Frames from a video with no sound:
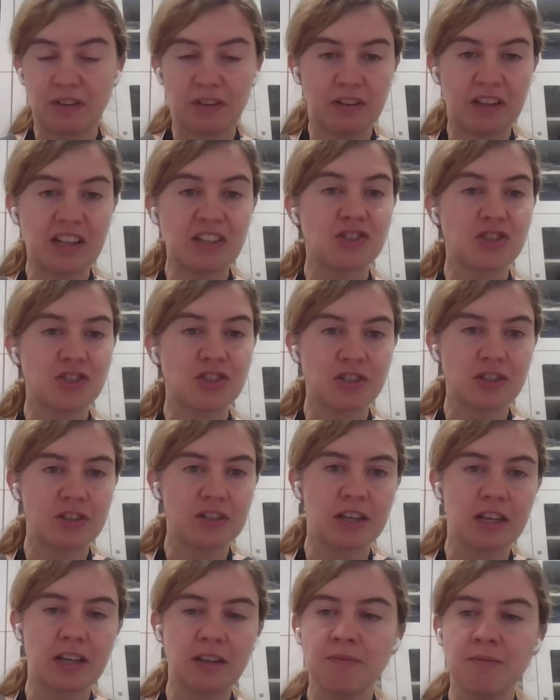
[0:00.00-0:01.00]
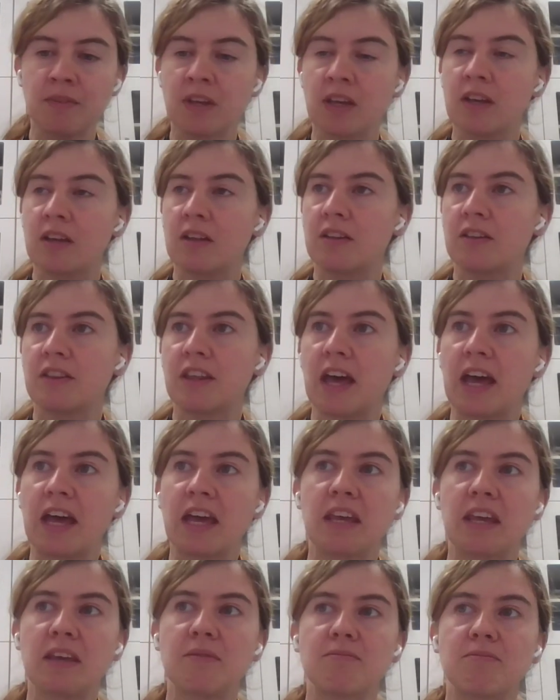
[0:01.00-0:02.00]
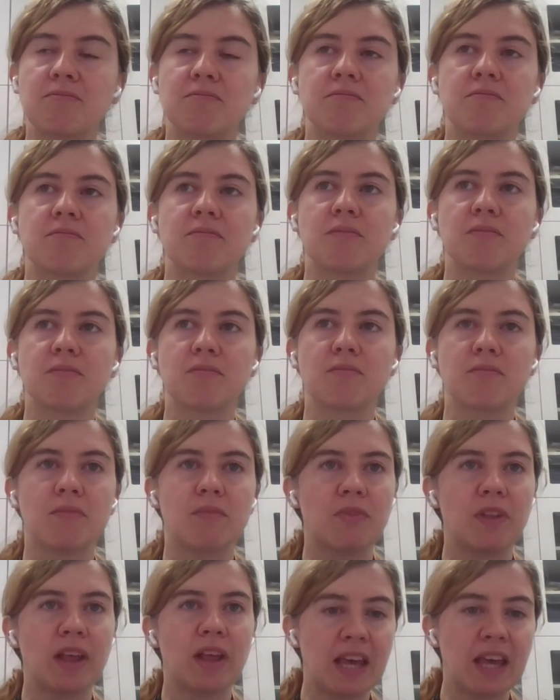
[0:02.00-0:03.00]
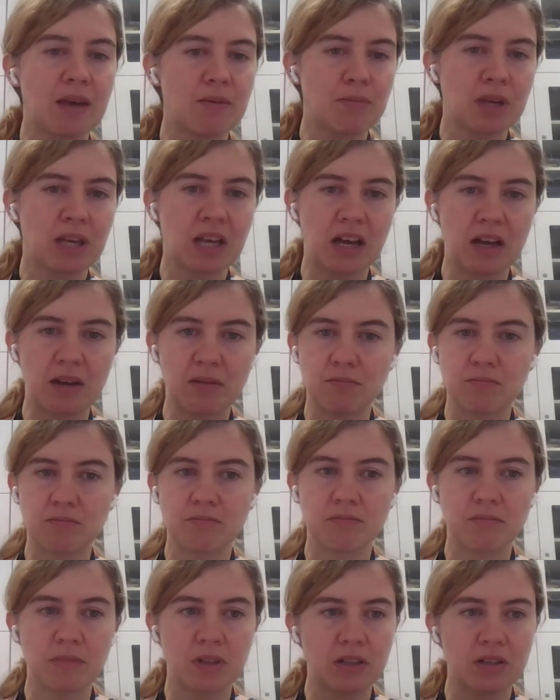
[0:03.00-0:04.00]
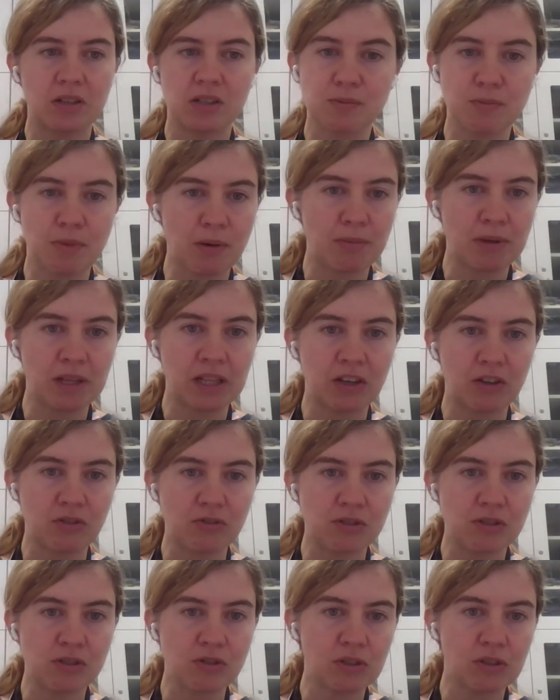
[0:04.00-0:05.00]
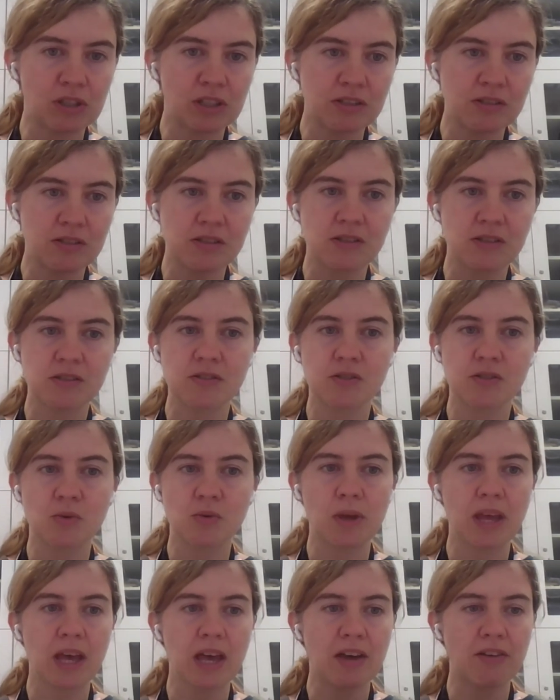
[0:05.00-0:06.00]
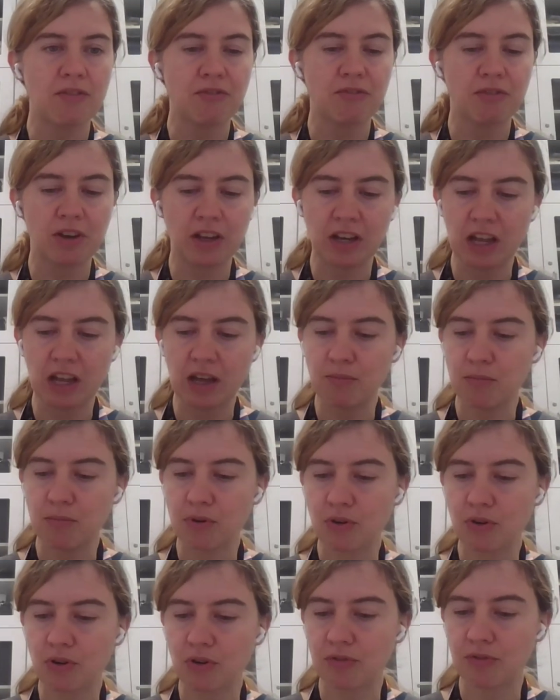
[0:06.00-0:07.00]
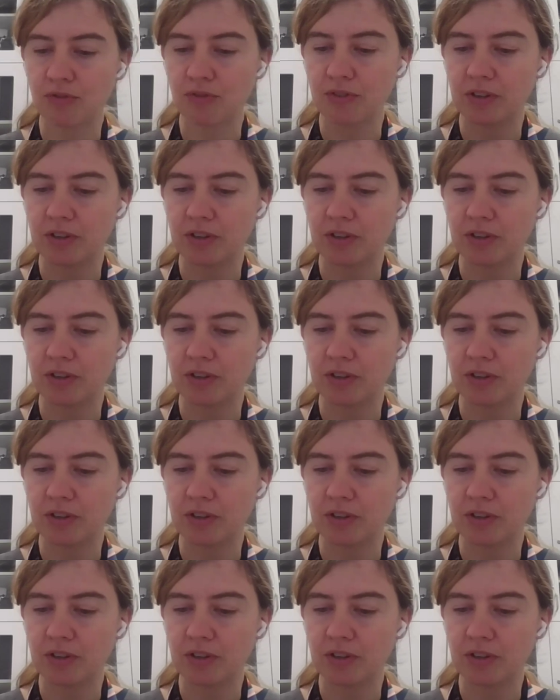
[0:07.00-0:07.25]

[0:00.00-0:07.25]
that journey, they can become smart building consultants. So we have a number of